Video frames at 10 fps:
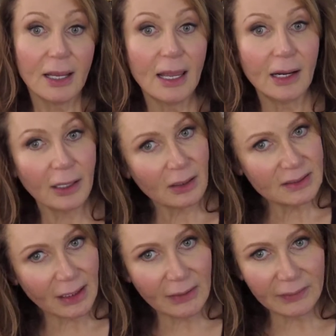and I
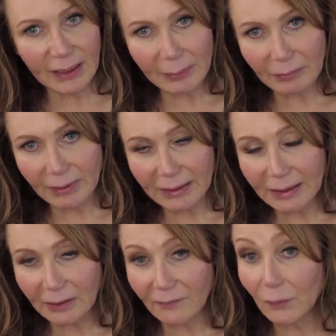also have a camera ready
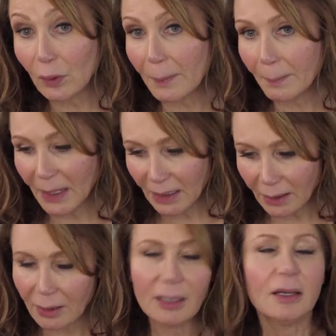kit for
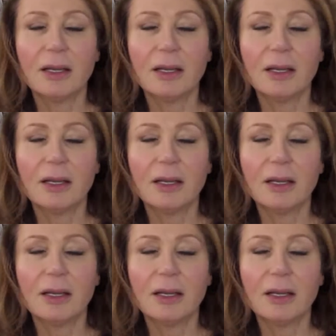men.